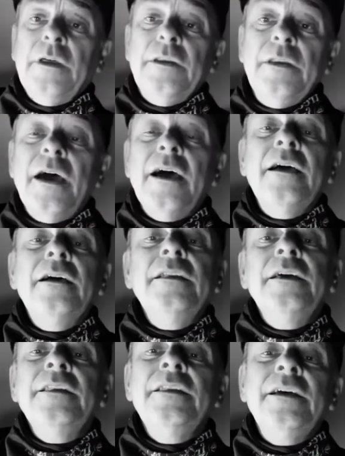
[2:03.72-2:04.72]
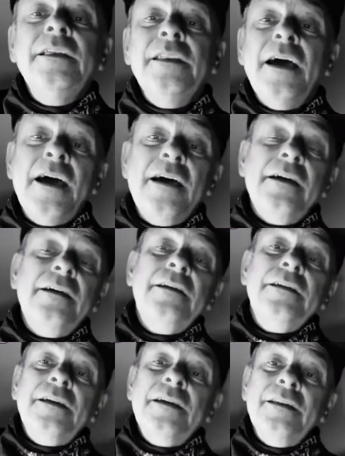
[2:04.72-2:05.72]
Na na na na
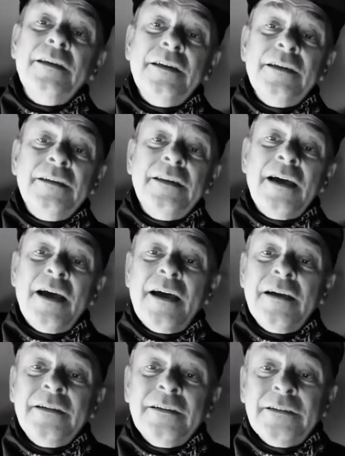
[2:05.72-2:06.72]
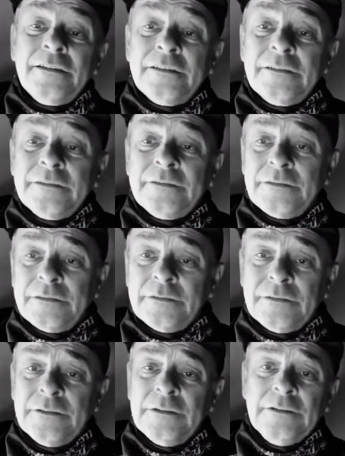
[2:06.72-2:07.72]
na na na
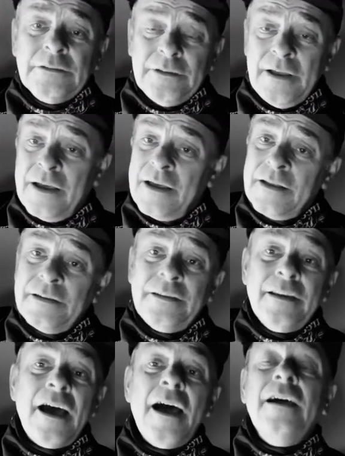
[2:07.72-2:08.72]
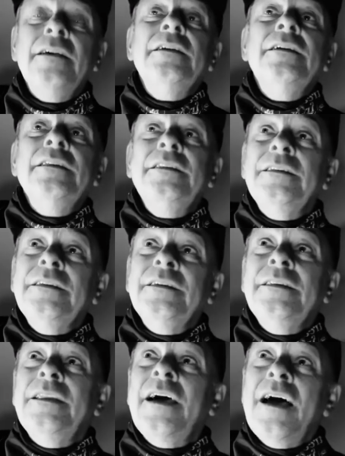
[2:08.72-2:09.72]
na na na
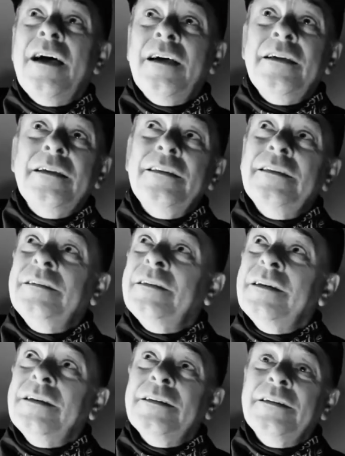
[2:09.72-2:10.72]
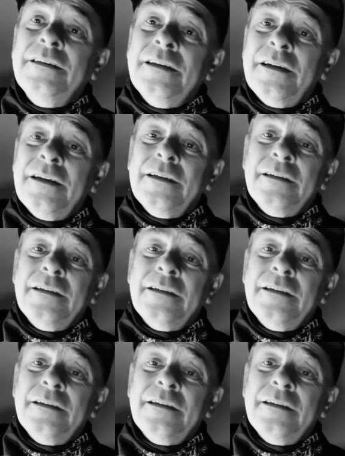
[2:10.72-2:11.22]
na na na na na